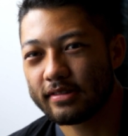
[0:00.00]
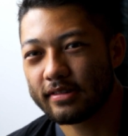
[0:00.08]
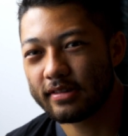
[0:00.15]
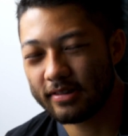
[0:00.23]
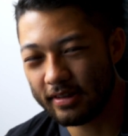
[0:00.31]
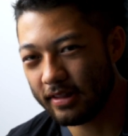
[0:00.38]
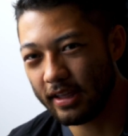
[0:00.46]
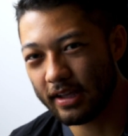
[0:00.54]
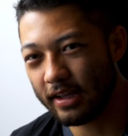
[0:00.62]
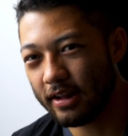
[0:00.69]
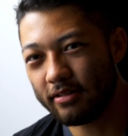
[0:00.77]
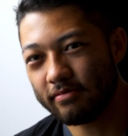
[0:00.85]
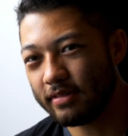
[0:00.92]
Cause I
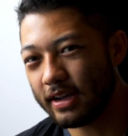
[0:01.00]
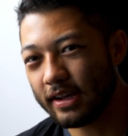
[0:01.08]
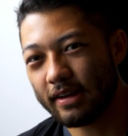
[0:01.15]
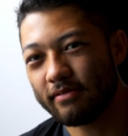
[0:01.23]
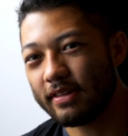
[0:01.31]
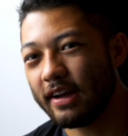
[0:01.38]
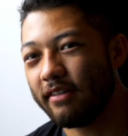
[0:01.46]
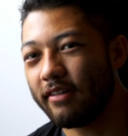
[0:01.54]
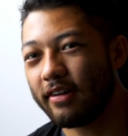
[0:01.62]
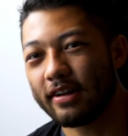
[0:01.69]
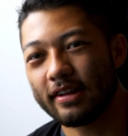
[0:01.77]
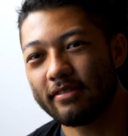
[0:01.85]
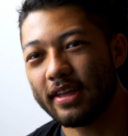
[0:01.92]
don't like, I'm never
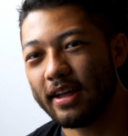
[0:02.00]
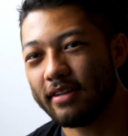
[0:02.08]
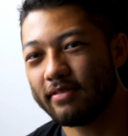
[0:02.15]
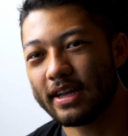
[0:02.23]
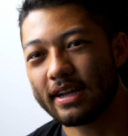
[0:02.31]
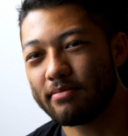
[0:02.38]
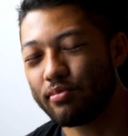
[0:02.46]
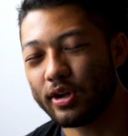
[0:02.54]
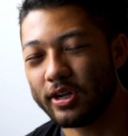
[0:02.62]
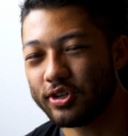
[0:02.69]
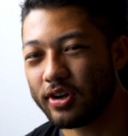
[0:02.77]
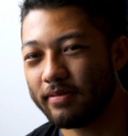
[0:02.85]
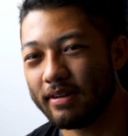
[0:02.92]
gonna get it. I'm pretty
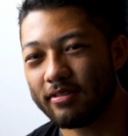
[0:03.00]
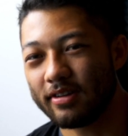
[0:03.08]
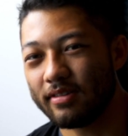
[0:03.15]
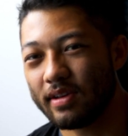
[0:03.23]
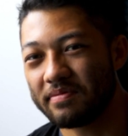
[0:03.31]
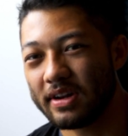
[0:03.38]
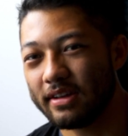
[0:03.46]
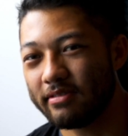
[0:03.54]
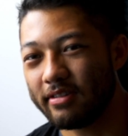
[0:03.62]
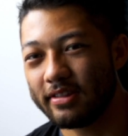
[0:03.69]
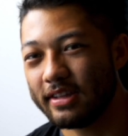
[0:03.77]
sure I'm never gonna make money on